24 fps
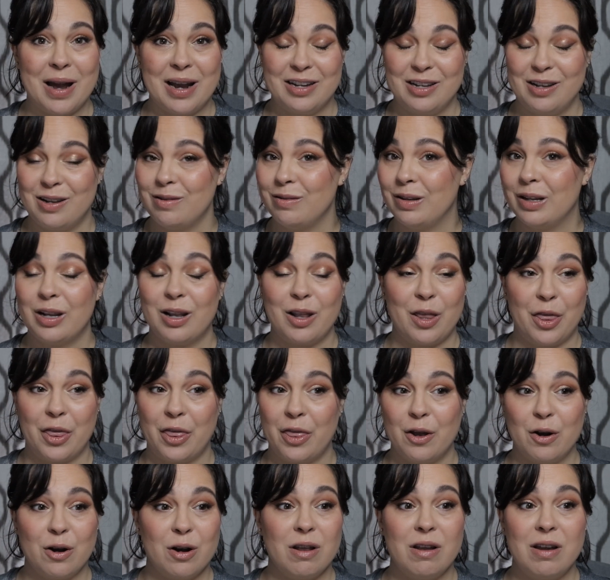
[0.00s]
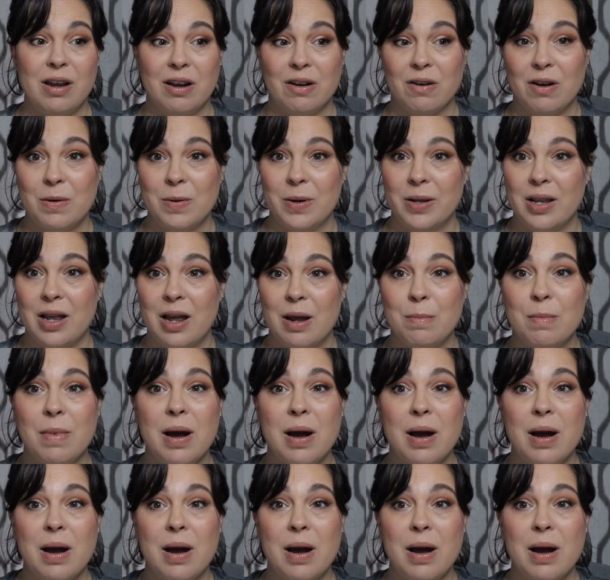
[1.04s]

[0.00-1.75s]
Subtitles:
I thoroughly agree with that.